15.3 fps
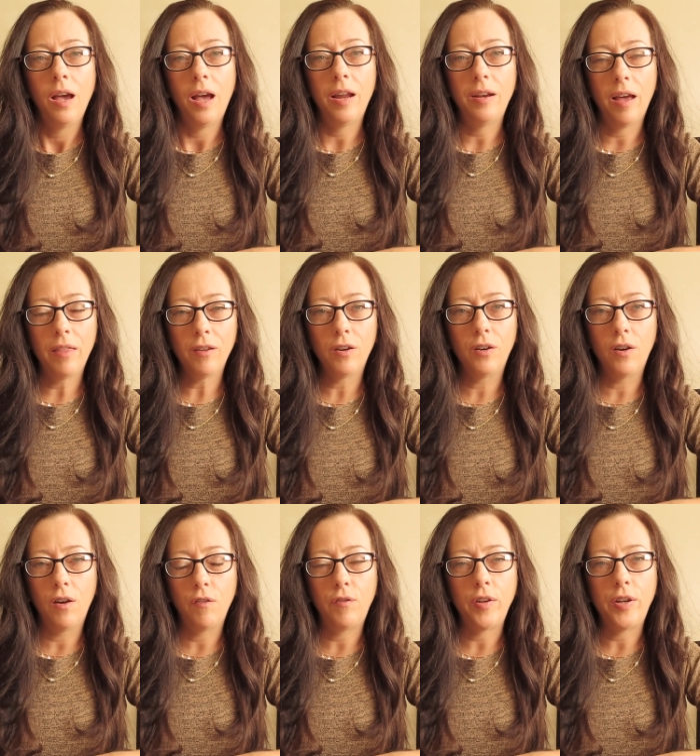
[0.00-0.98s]

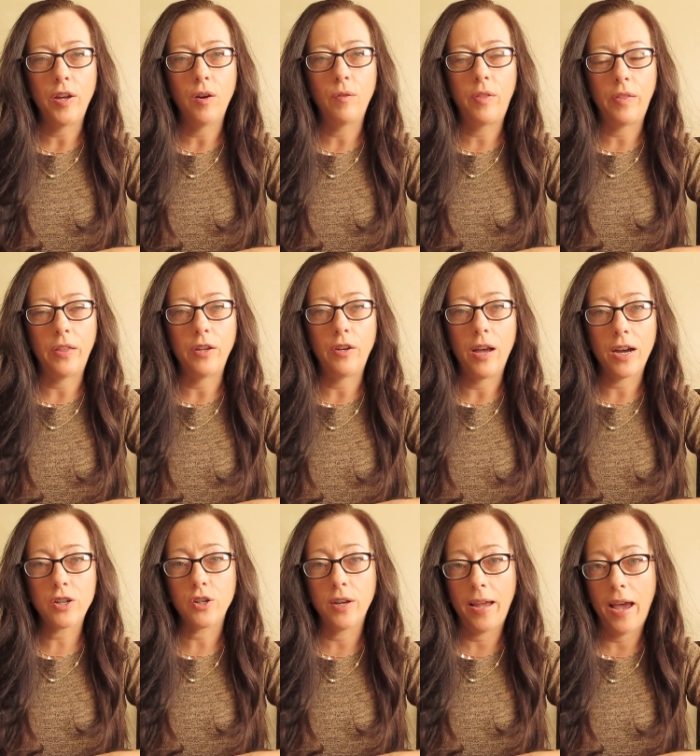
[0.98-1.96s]
another video that they'd
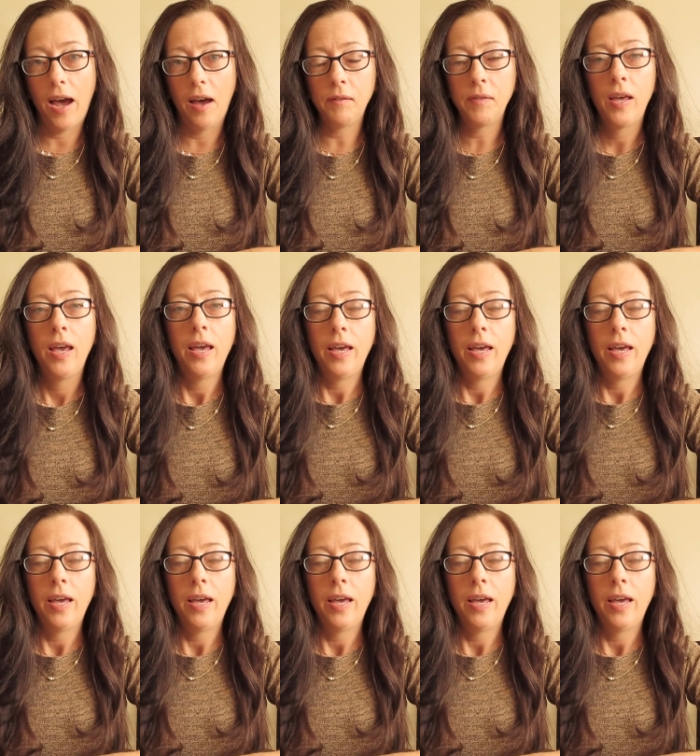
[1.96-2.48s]
actually have